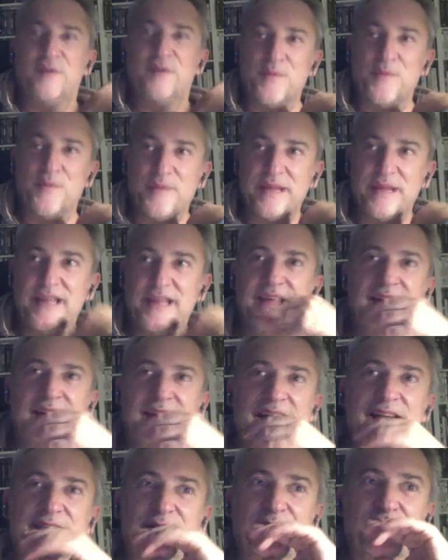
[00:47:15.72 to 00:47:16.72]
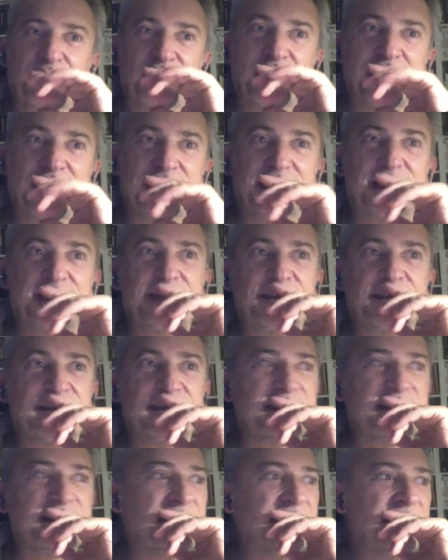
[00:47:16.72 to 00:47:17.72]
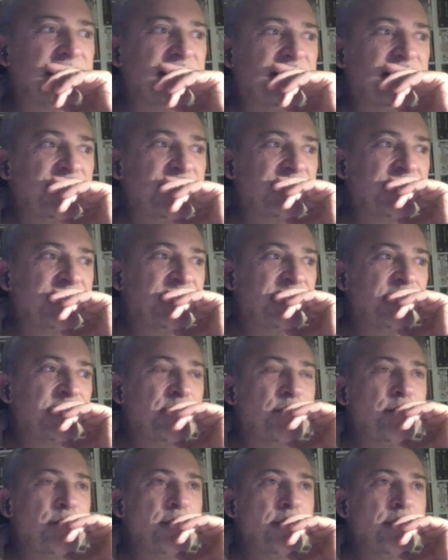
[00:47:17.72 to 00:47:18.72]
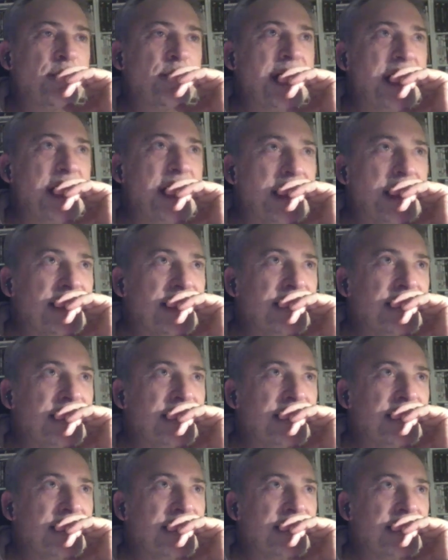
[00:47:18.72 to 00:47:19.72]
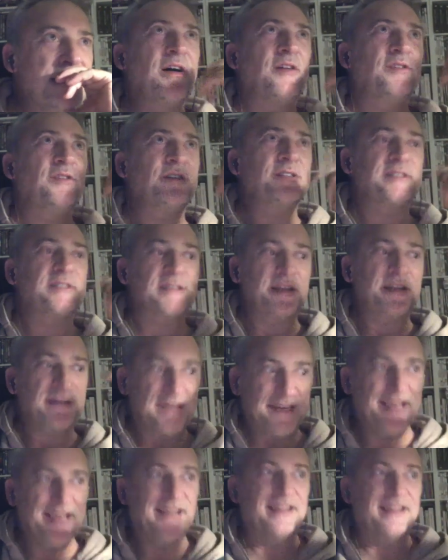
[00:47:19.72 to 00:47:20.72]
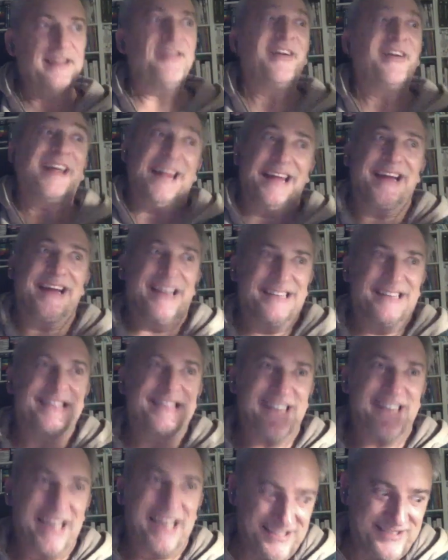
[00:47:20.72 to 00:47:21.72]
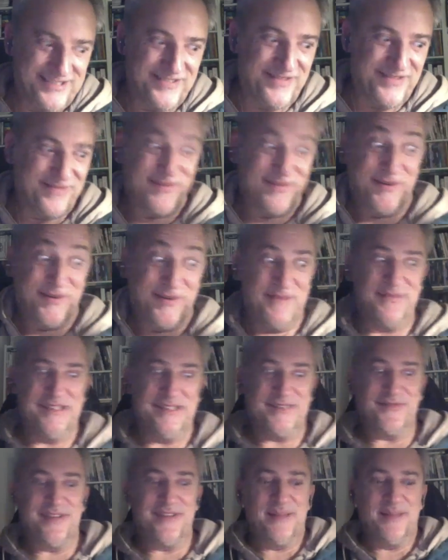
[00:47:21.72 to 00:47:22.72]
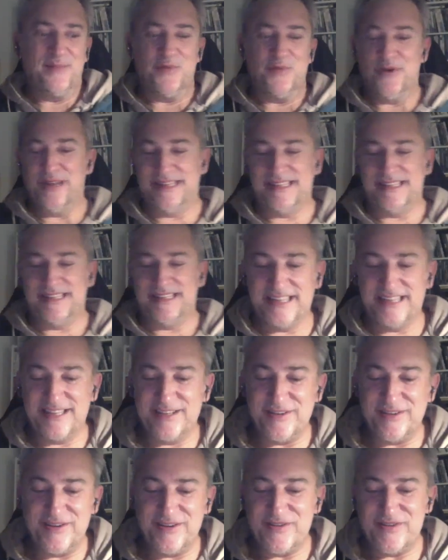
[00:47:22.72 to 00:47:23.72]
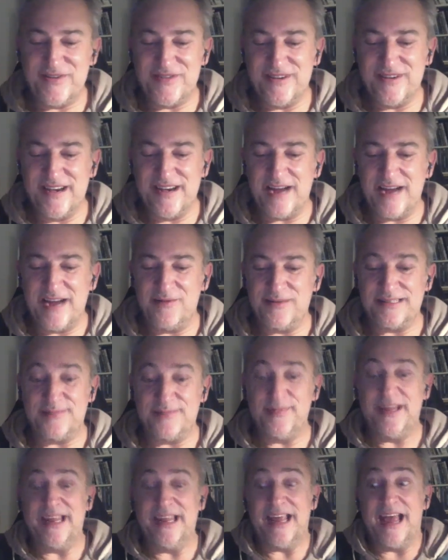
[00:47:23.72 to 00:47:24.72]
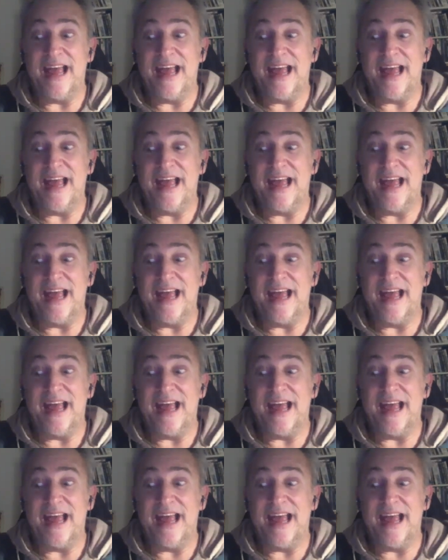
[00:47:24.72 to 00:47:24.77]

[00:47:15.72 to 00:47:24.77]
me as a French man, understanding the English title for him is really poetic, you know, Lie With Me.